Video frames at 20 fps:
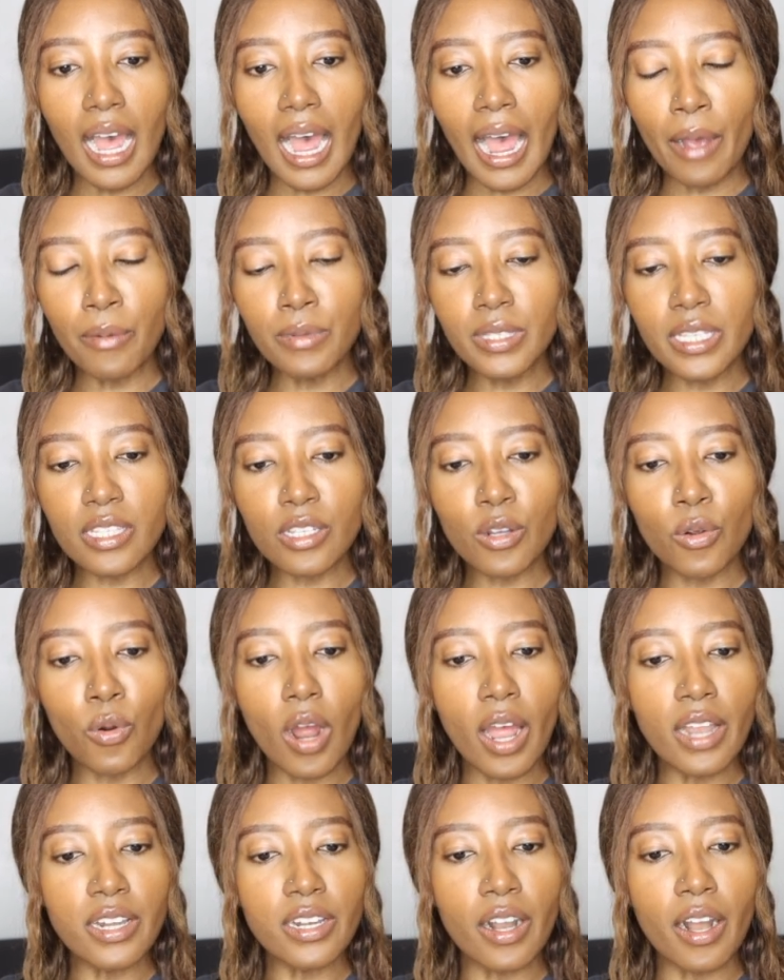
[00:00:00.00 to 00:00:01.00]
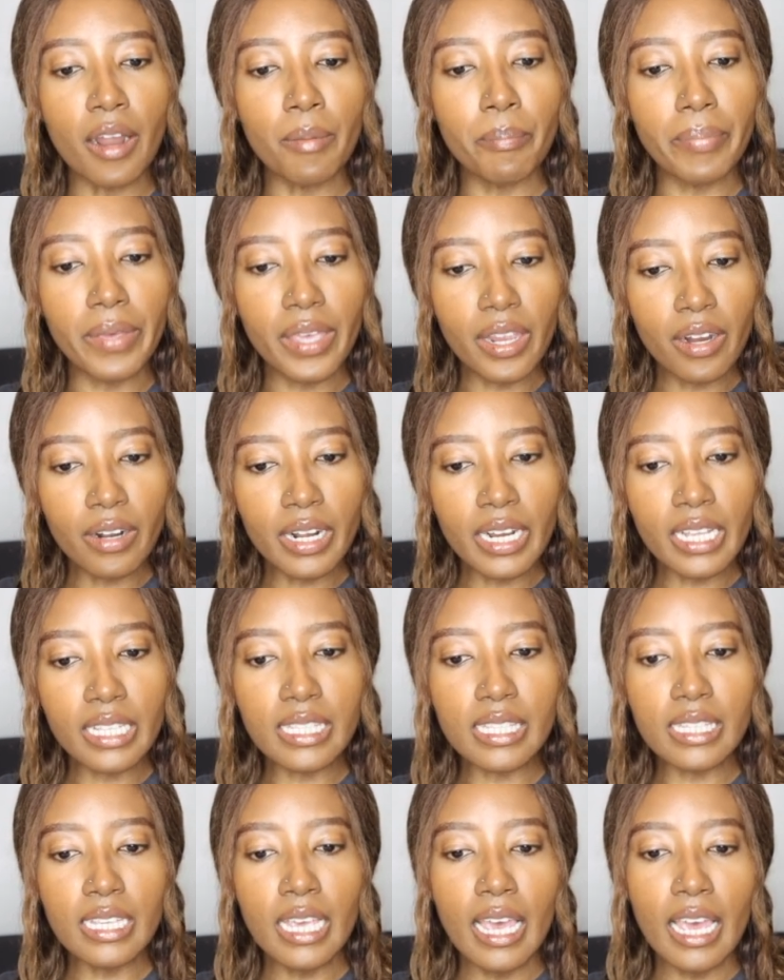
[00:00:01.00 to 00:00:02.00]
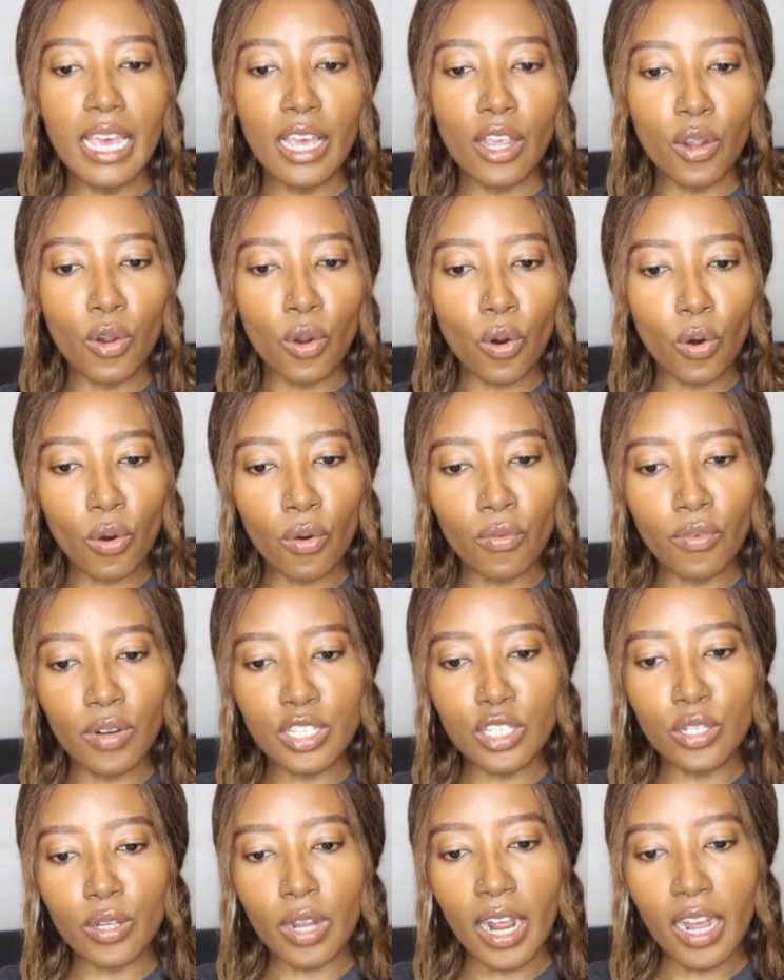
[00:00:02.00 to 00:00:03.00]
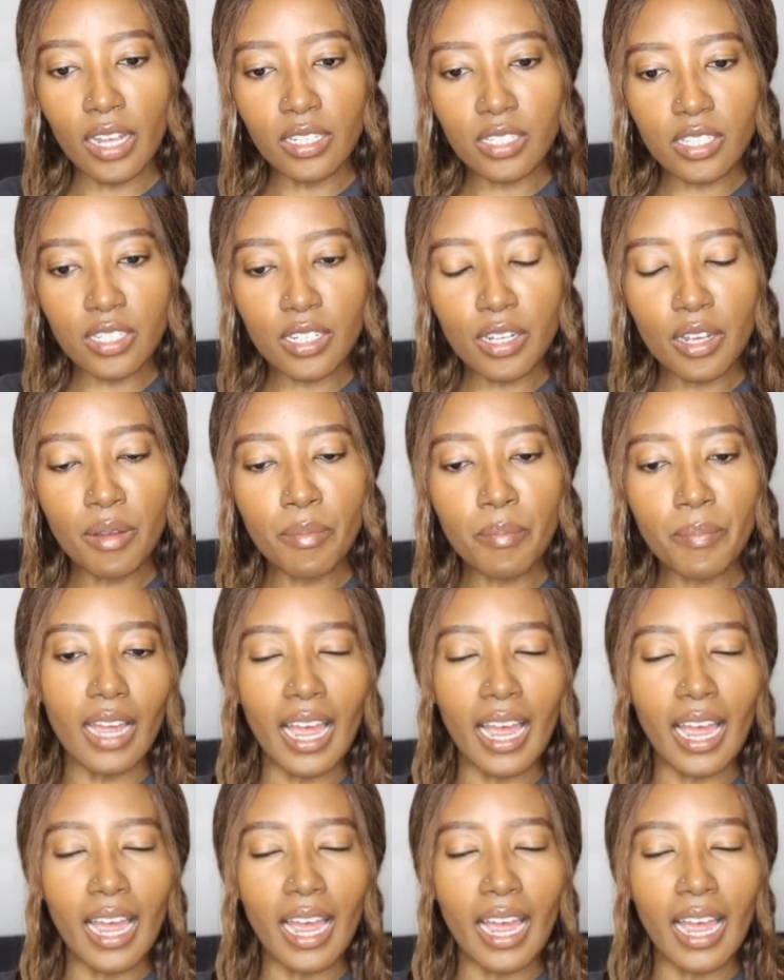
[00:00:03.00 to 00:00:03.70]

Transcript: I would just go under appearance, go over to custom.